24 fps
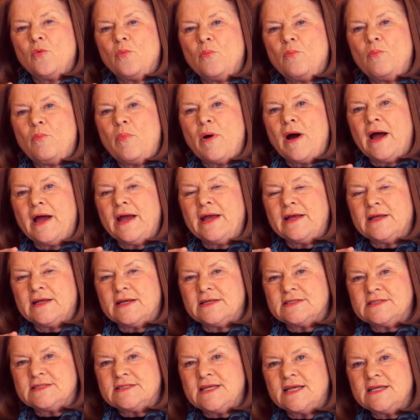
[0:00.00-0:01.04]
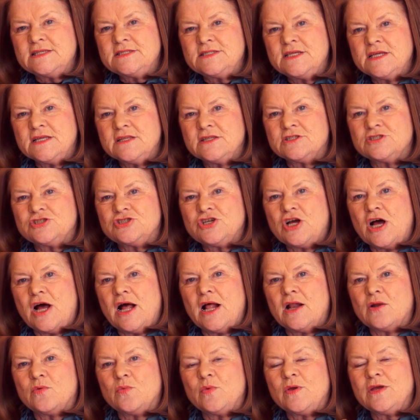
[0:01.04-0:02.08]
by assessing the
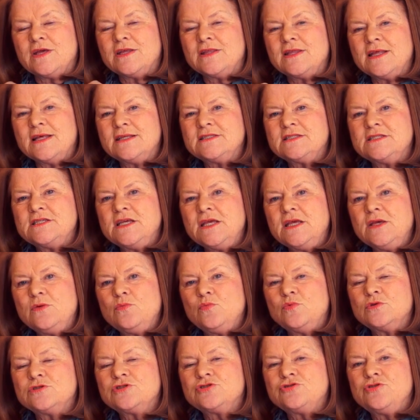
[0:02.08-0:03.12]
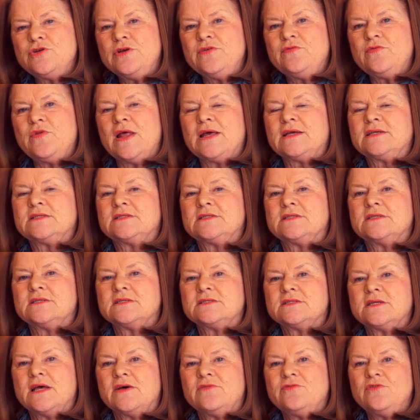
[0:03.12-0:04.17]
child, we can then see which
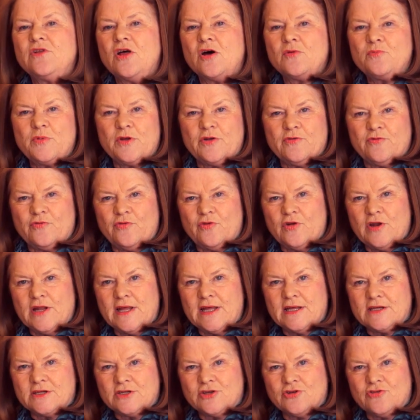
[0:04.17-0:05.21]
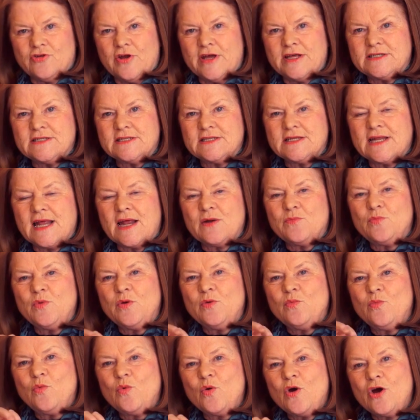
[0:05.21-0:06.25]
reflexes have not been fully integrated, and we
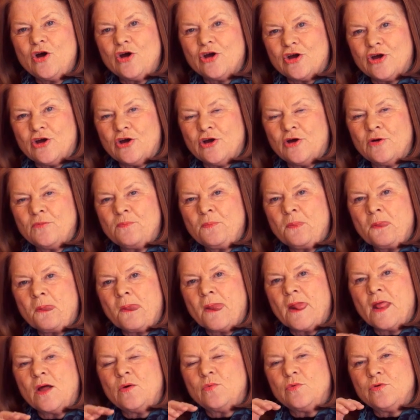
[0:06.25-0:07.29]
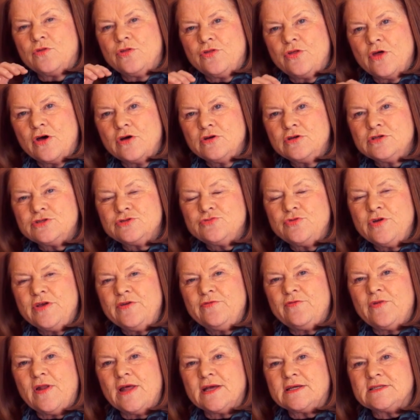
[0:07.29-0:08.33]
work with those
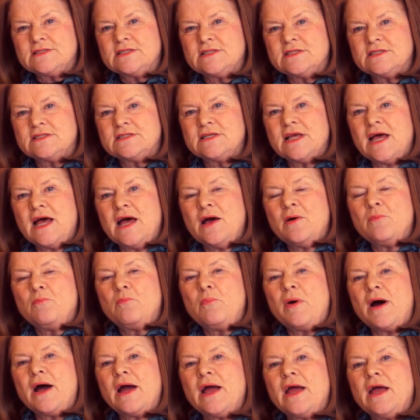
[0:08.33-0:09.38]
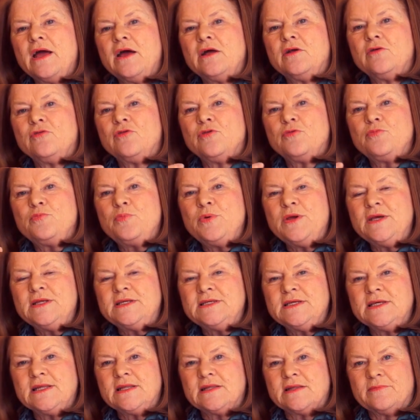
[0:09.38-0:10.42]
reflexes by
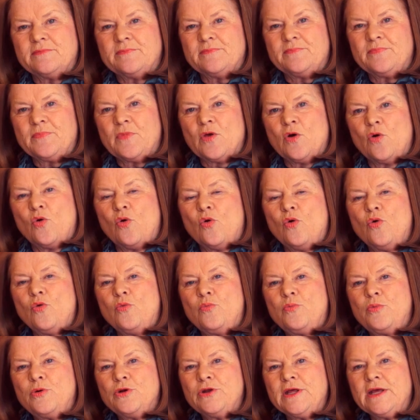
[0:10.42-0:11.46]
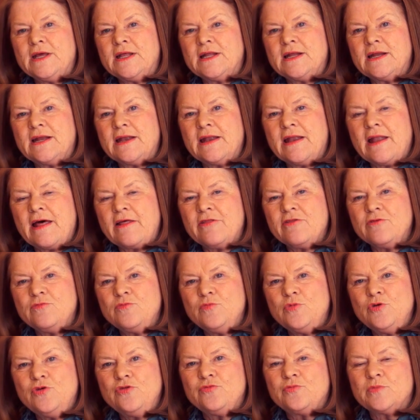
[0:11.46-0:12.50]
repeating them or putting in another
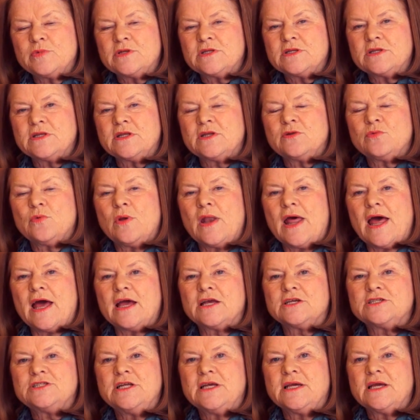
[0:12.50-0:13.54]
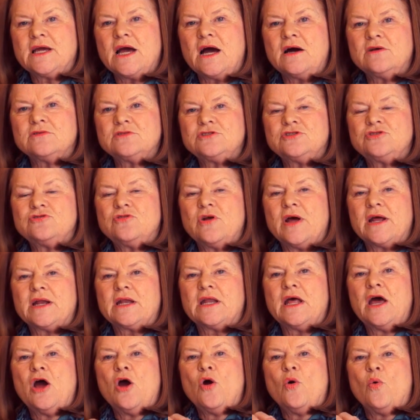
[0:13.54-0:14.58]
movement that will actually
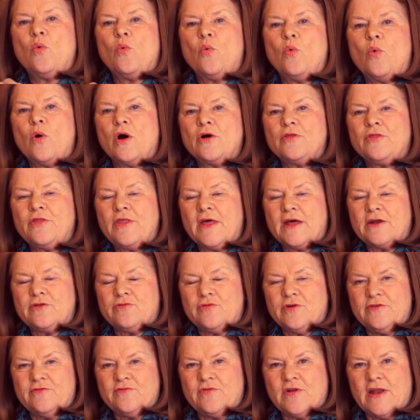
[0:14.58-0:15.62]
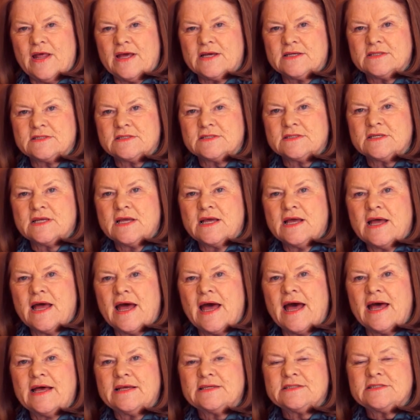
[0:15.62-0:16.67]
counteract what that reflex
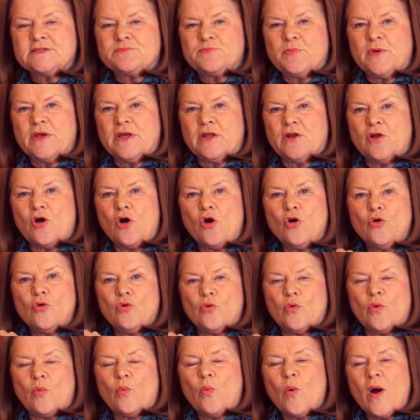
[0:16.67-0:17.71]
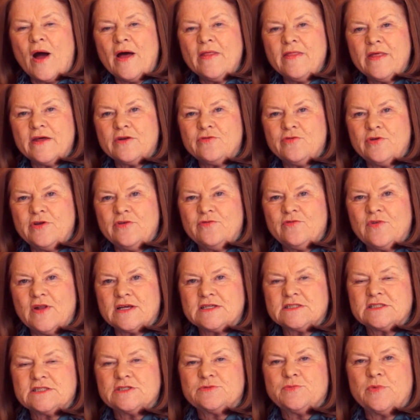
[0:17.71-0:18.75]
has been, why that
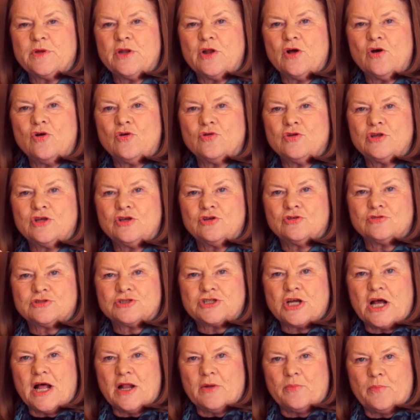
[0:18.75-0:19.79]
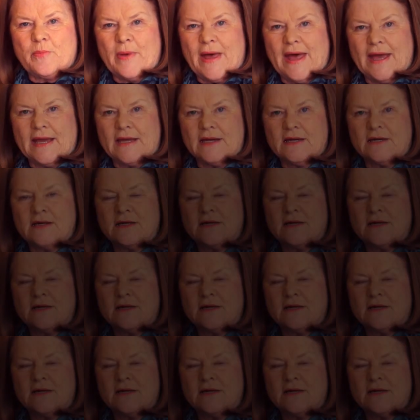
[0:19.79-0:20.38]
reflex has been holding your child back.